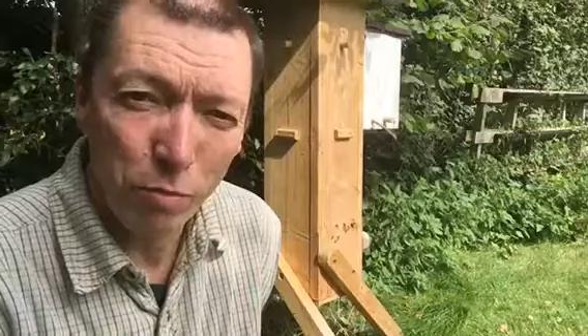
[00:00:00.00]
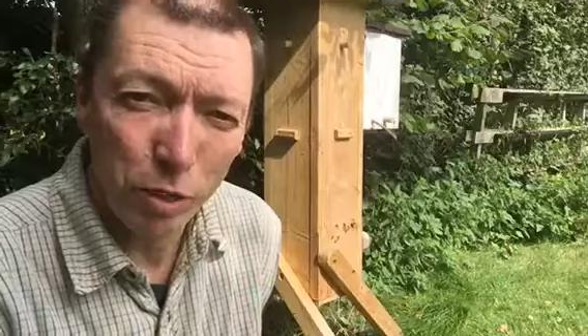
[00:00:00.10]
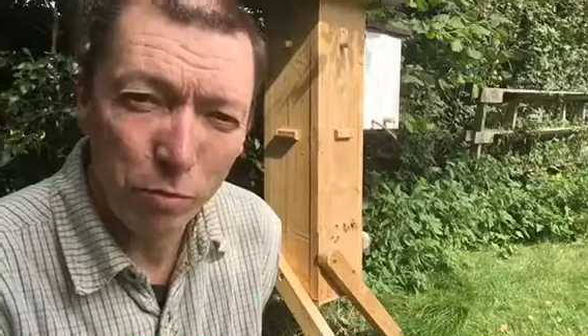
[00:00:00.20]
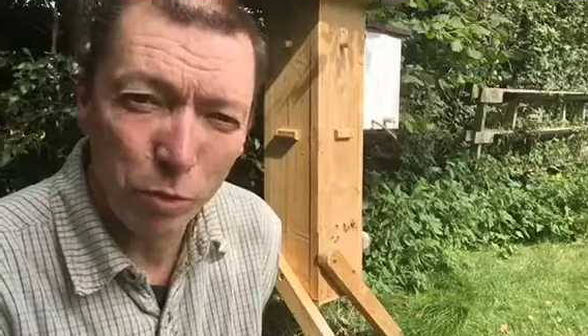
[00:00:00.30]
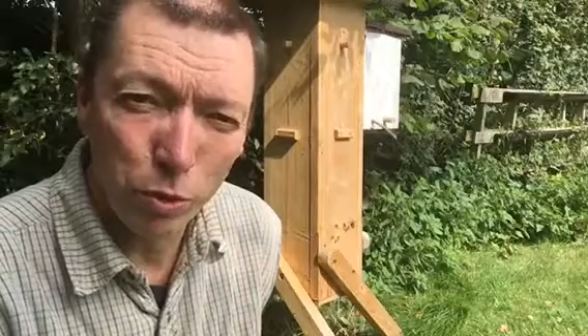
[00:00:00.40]

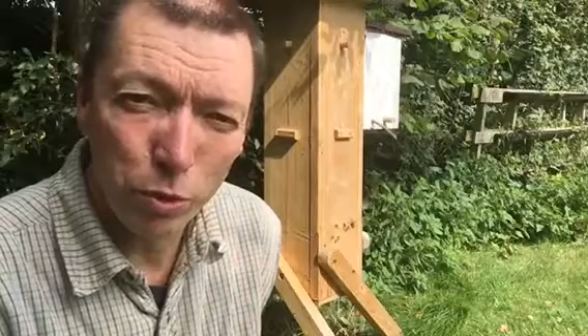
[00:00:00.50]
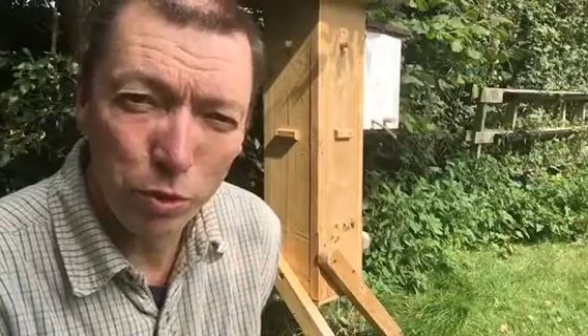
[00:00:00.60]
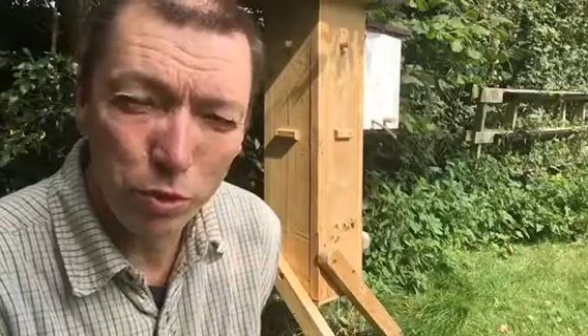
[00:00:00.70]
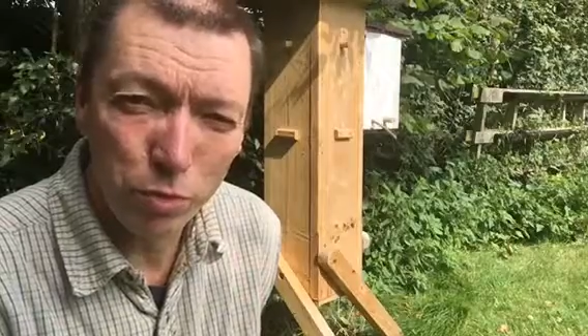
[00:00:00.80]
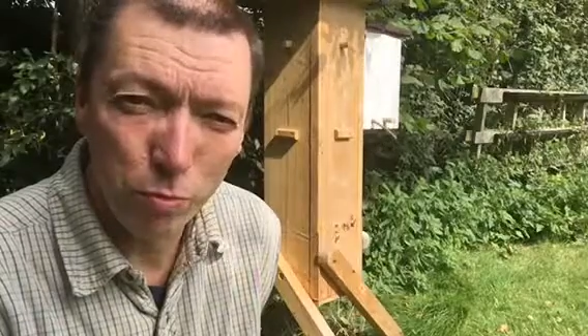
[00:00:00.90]
But more
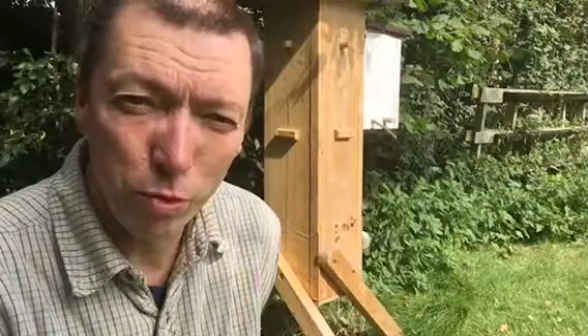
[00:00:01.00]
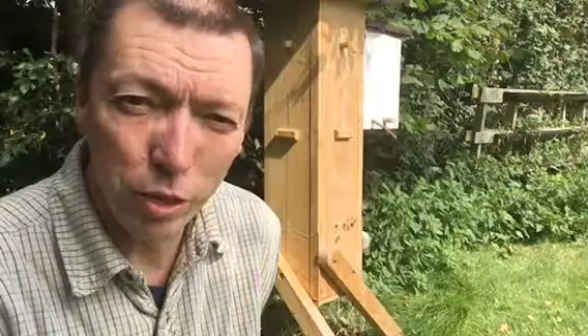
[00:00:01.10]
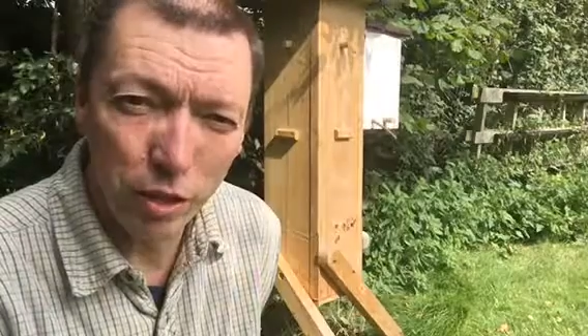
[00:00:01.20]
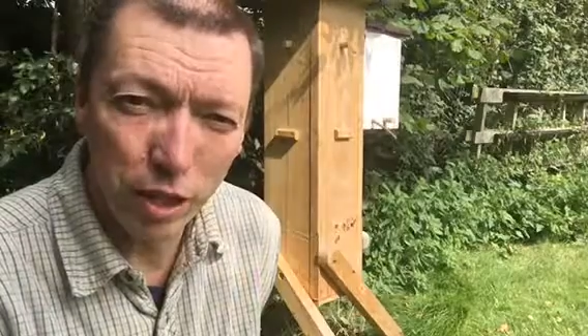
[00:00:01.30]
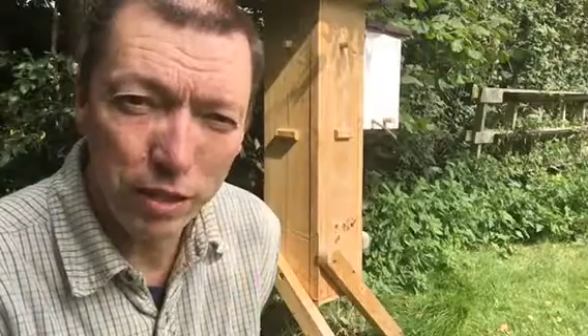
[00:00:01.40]

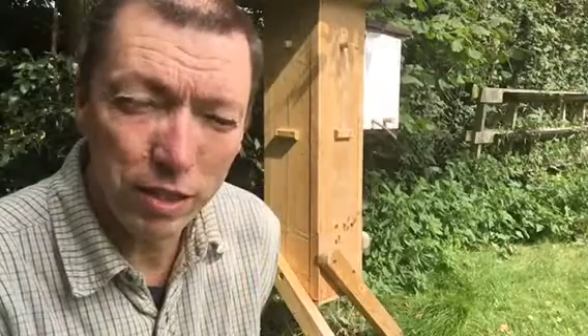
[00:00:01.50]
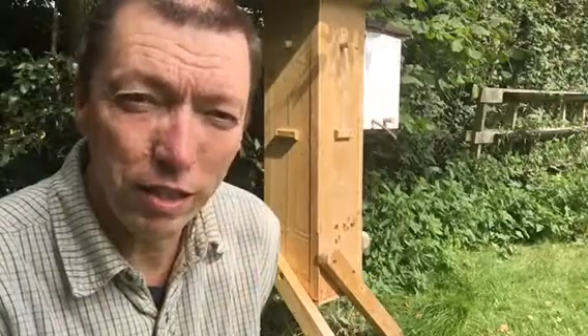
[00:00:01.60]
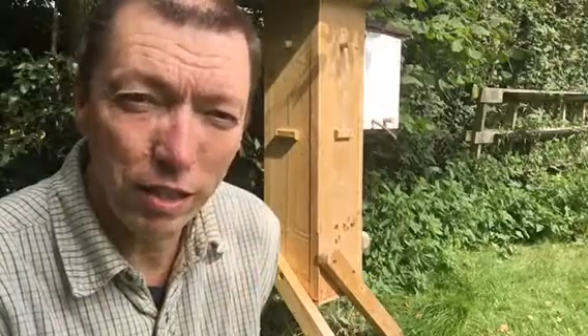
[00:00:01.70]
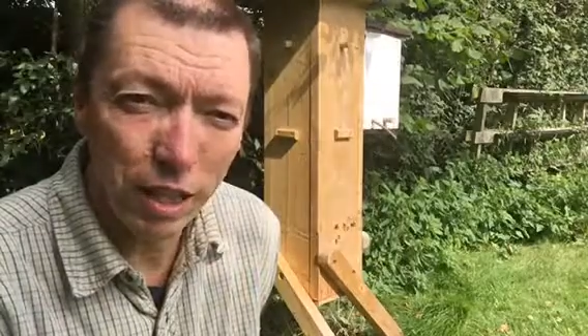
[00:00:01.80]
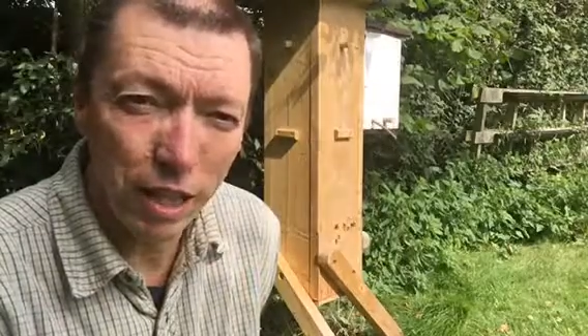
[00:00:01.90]
than that,
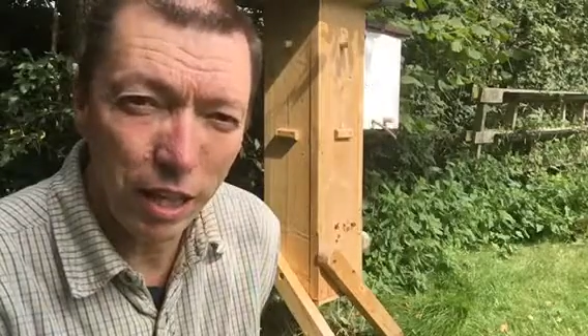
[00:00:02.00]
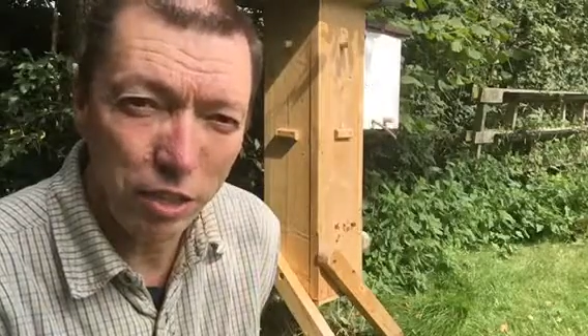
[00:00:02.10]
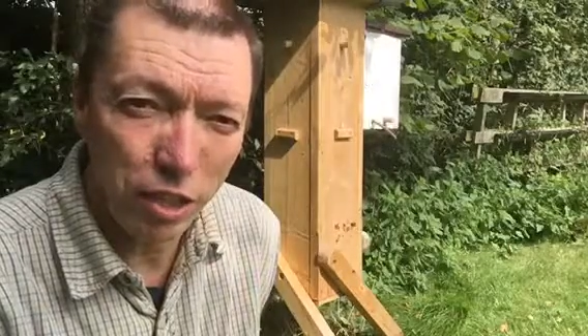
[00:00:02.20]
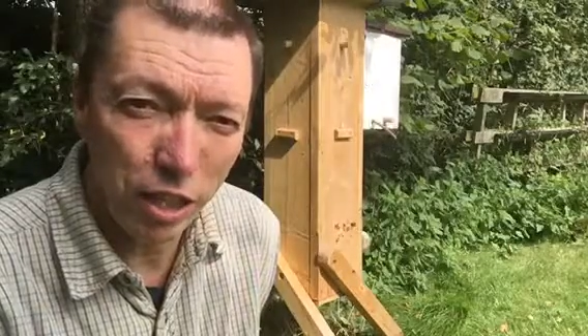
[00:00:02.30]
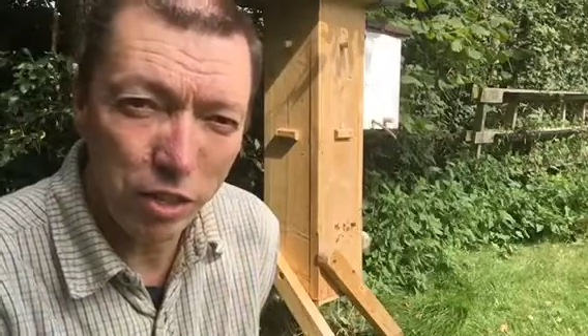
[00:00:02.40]
they
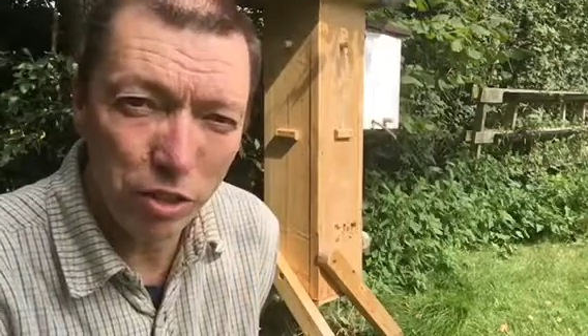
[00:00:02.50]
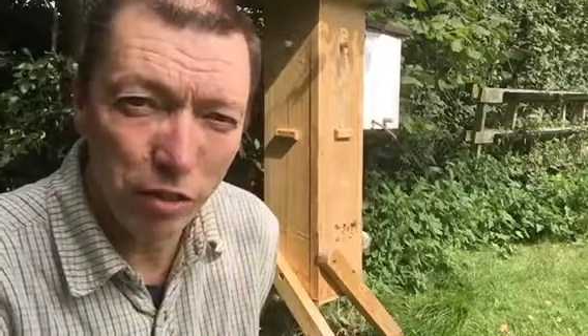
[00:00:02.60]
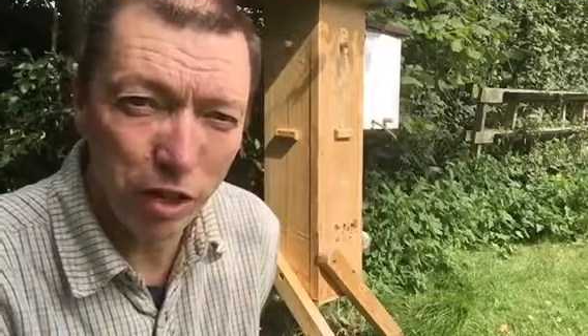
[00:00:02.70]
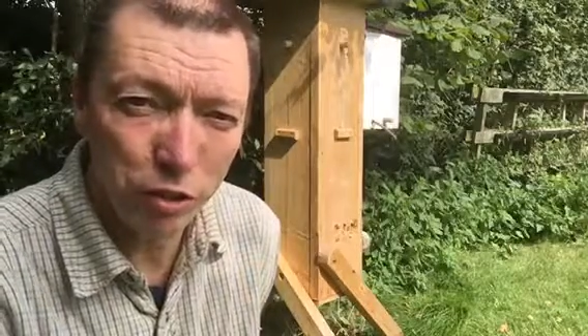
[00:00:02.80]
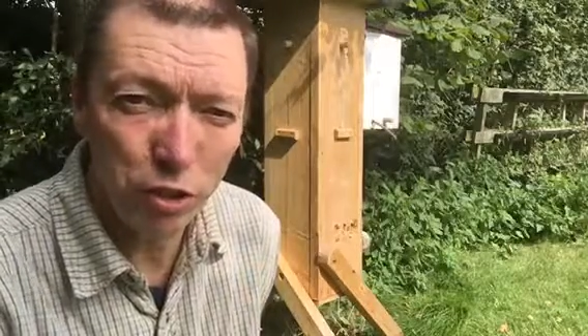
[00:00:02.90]
actually
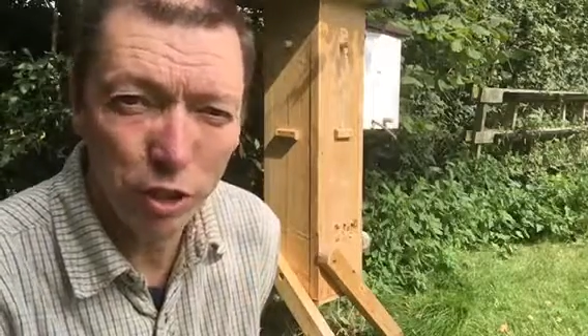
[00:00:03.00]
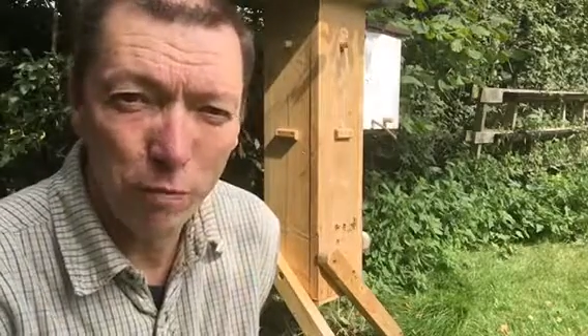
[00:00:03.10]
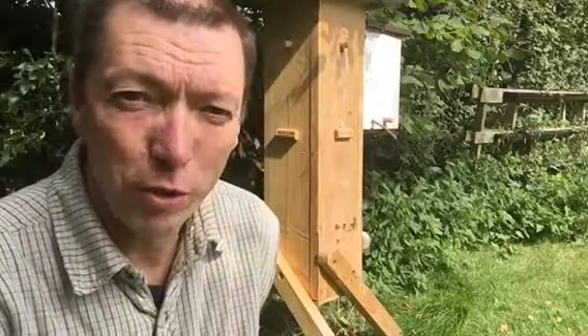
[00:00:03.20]
interact